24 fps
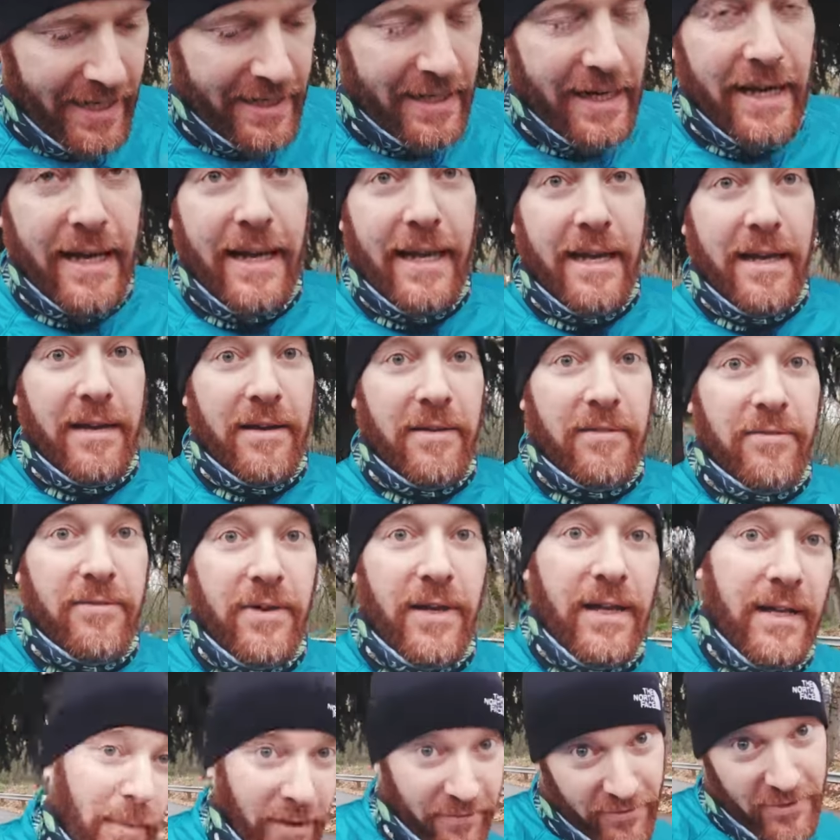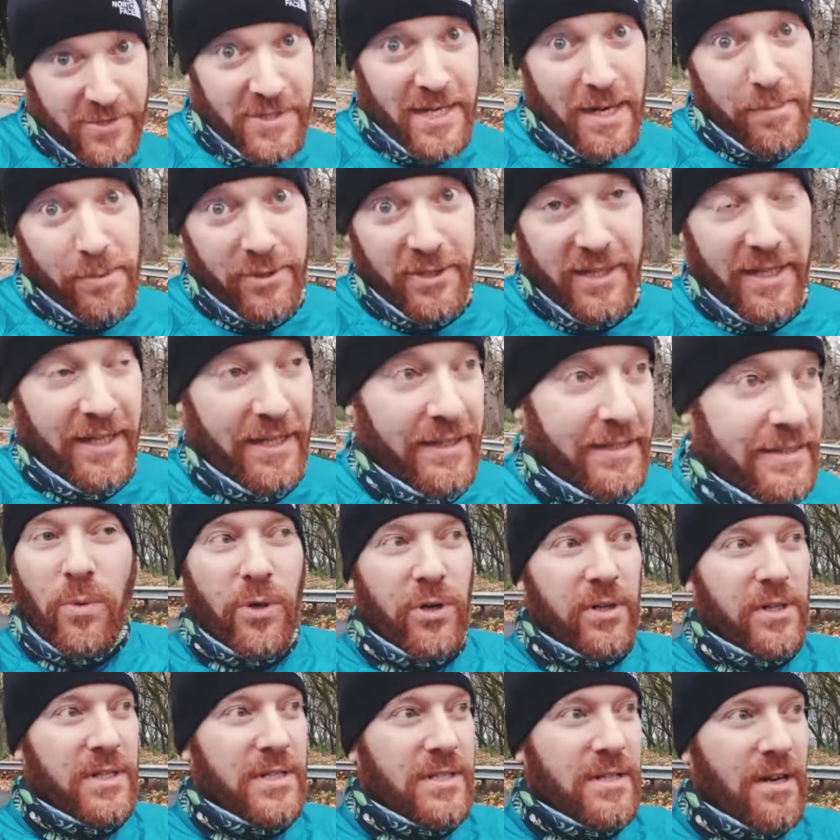and I have my first double day.
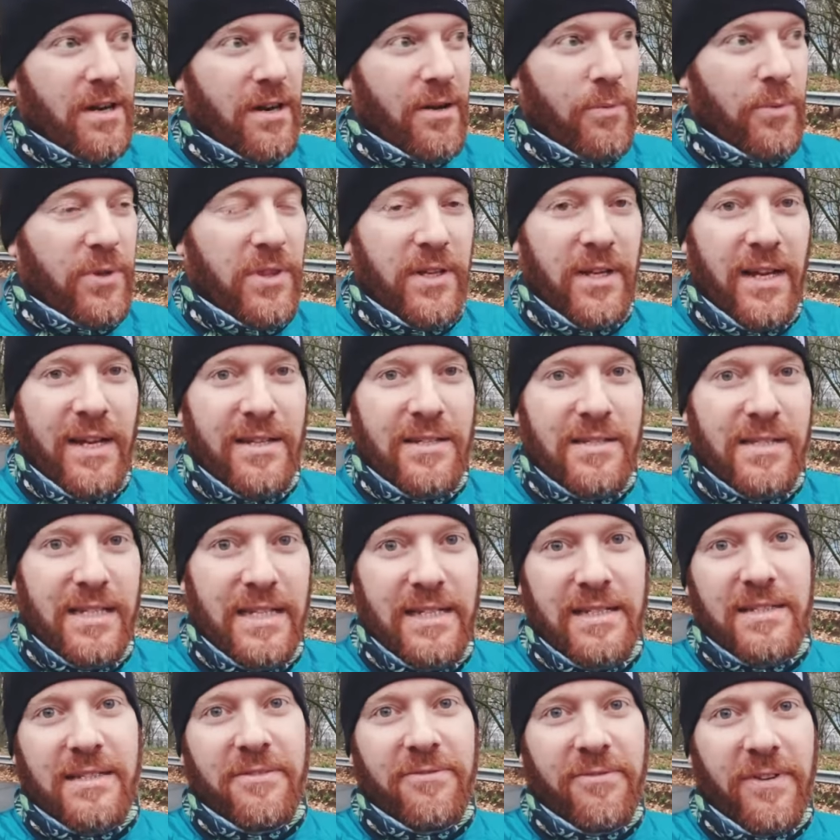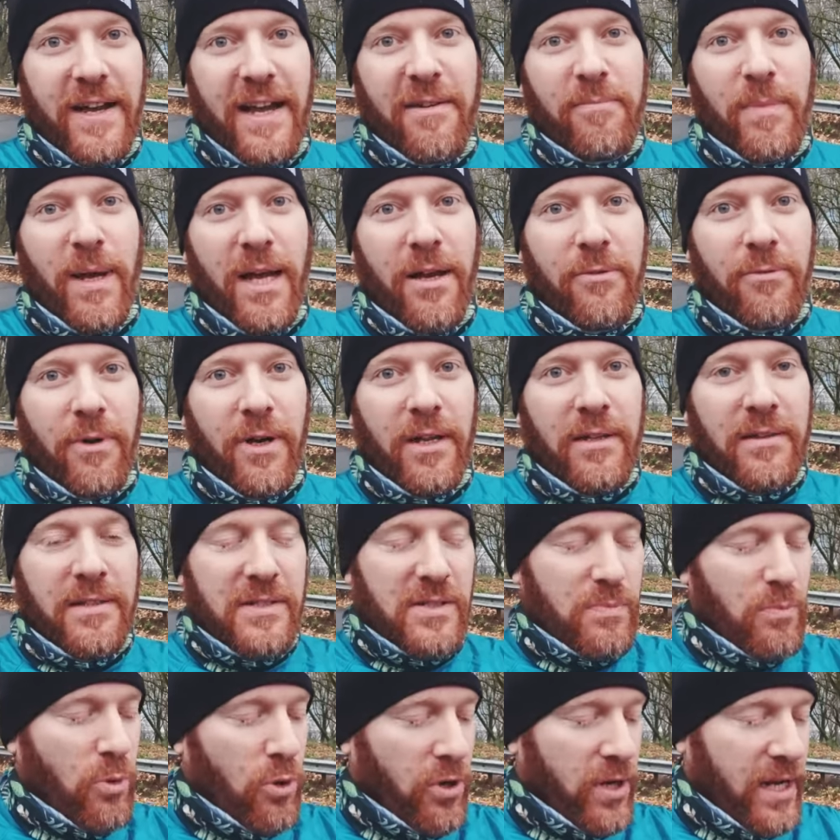We're gonna start with a nice, easy 5 mile run
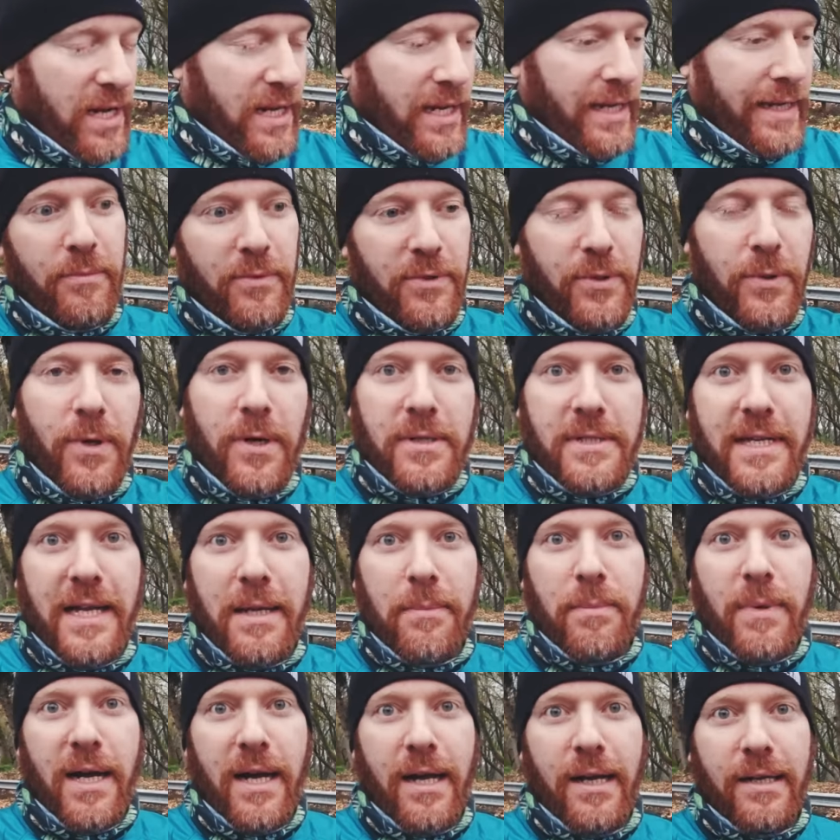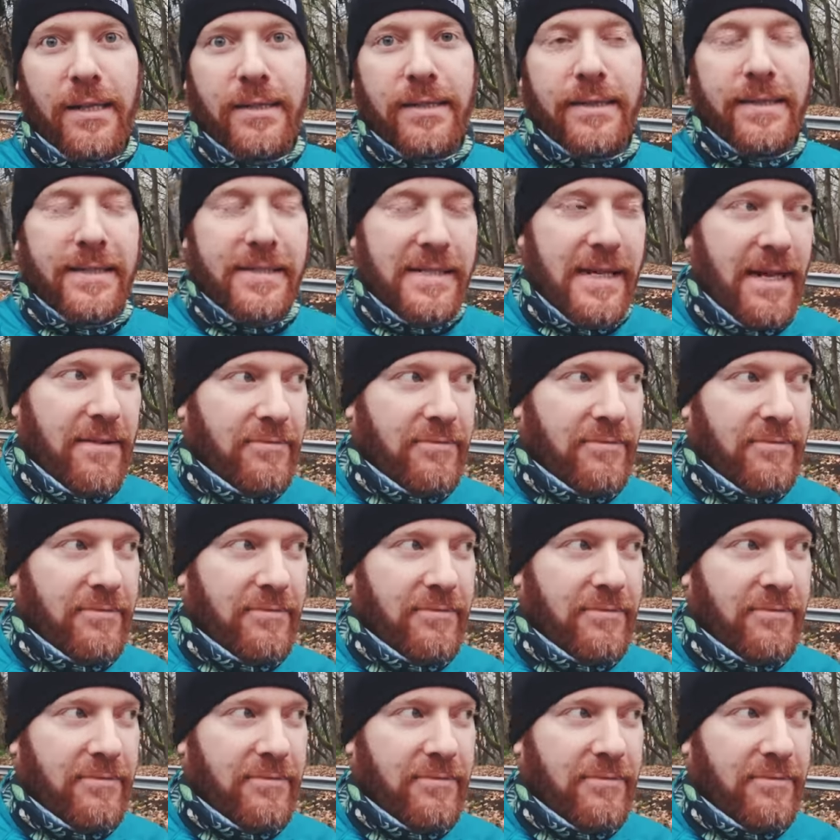this morning. We'll do our 10 mile this